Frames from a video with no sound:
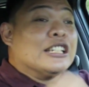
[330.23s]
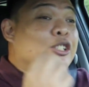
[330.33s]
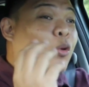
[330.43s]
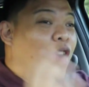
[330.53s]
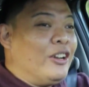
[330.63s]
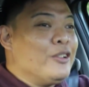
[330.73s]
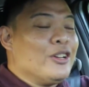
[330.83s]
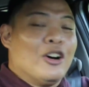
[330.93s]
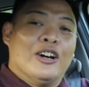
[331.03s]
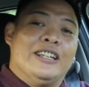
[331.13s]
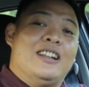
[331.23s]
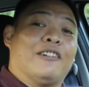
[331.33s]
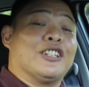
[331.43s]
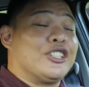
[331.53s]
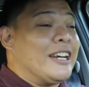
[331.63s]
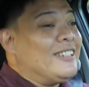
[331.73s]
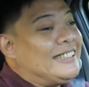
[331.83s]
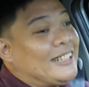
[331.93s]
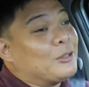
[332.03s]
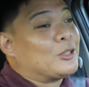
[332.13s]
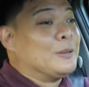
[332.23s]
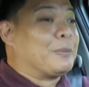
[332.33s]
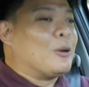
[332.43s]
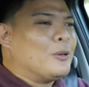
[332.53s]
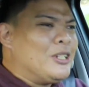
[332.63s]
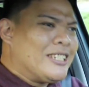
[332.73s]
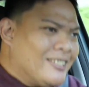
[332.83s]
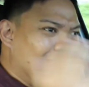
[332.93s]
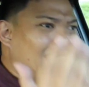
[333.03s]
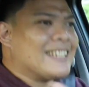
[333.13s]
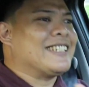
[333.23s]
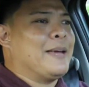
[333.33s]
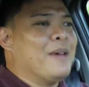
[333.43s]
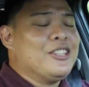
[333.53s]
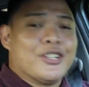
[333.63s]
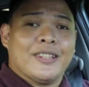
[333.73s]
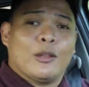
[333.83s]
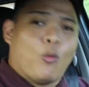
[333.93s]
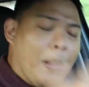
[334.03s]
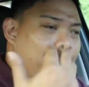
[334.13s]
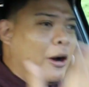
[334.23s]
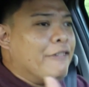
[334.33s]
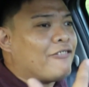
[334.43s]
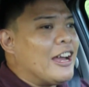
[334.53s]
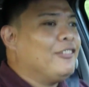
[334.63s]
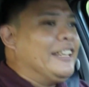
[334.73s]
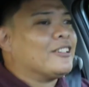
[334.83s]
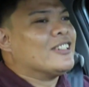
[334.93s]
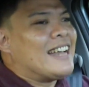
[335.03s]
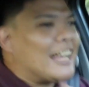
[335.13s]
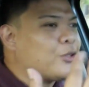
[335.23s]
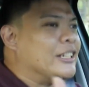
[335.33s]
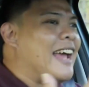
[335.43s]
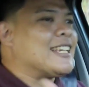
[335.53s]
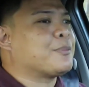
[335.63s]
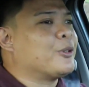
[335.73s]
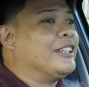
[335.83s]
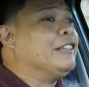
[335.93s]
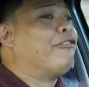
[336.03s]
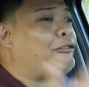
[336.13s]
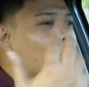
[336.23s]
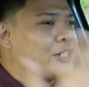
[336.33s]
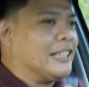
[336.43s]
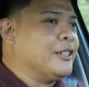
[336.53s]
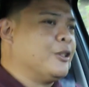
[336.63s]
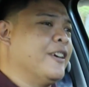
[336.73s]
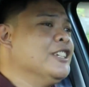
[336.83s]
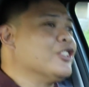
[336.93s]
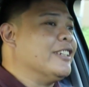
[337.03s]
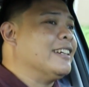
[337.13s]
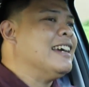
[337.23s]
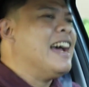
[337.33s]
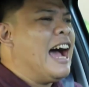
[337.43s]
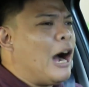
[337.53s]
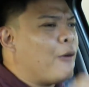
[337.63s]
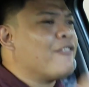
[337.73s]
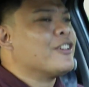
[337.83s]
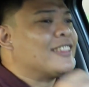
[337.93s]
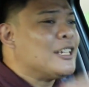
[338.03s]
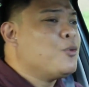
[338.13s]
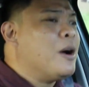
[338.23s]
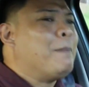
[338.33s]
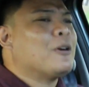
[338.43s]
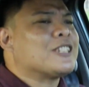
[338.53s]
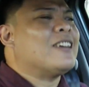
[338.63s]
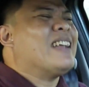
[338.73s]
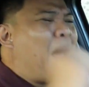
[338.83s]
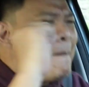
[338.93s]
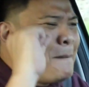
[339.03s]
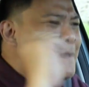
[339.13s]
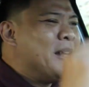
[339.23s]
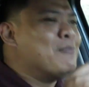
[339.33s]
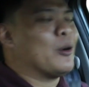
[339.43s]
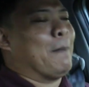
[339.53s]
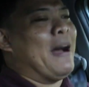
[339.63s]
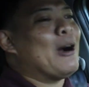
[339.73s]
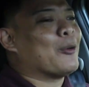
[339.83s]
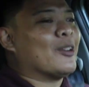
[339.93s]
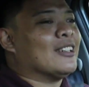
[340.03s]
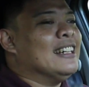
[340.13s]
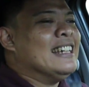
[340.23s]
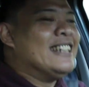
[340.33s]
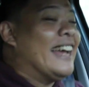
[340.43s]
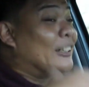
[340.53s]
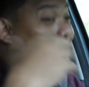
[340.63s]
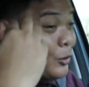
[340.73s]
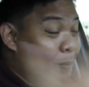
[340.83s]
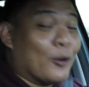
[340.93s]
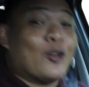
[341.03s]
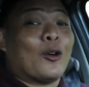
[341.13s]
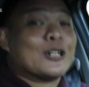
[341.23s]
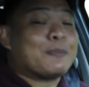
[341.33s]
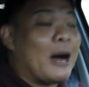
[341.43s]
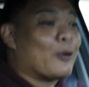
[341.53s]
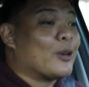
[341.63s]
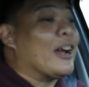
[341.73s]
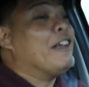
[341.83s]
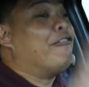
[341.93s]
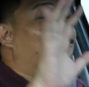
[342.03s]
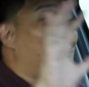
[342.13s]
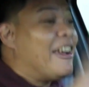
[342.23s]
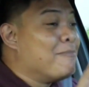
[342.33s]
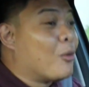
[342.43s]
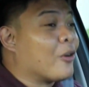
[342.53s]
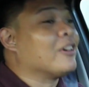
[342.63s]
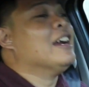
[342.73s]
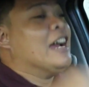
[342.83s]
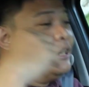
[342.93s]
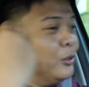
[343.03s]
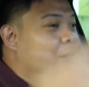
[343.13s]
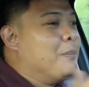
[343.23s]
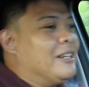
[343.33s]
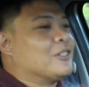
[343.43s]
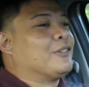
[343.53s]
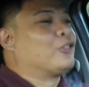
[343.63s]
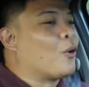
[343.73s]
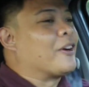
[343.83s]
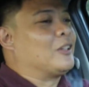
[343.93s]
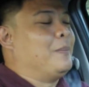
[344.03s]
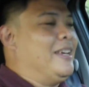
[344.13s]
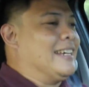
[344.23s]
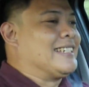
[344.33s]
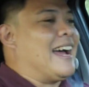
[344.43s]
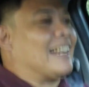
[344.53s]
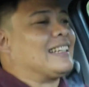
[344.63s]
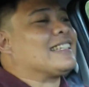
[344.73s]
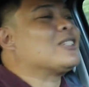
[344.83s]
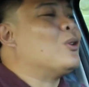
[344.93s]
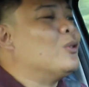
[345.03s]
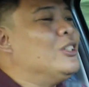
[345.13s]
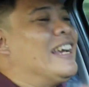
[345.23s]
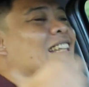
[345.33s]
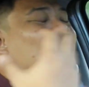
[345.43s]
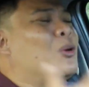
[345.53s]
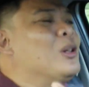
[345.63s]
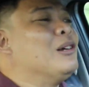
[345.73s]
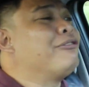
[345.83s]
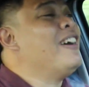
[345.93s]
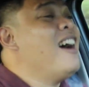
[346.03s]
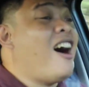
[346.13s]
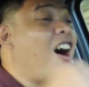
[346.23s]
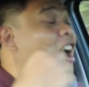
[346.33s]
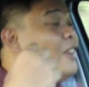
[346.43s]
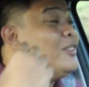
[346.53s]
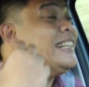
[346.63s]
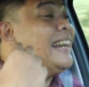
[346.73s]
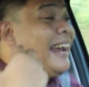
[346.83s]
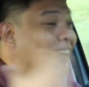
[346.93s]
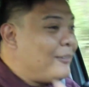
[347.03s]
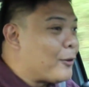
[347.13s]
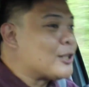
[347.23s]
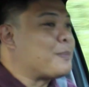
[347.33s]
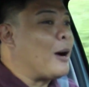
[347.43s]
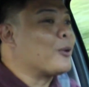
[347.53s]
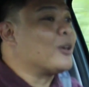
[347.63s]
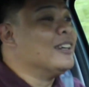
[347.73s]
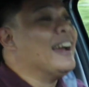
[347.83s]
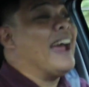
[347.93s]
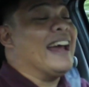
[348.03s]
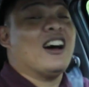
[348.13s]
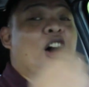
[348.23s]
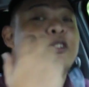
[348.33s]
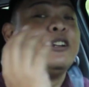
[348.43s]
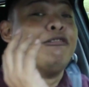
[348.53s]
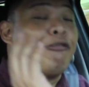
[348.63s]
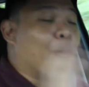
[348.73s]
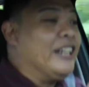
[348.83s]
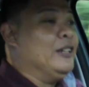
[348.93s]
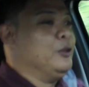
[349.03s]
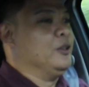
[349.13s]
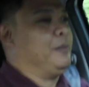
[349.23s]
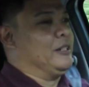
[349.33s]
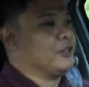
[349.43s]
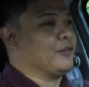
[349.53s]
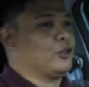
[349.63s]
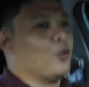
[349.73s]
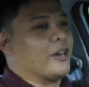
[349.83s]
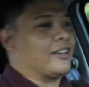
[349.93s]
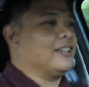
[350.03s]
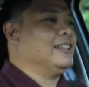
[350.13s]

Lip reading: So under the hood of the Chery Tiggo 2 Pro, you still get the same engine, the 1.5-liter naturally aspirated 4-cylinder engine. However, this one puts out a bit more power. You get 2 more horsepower and 5 more Newton meters of torque to be exact. So you get a total of 108 horsepower and 140 Newton meters of torque.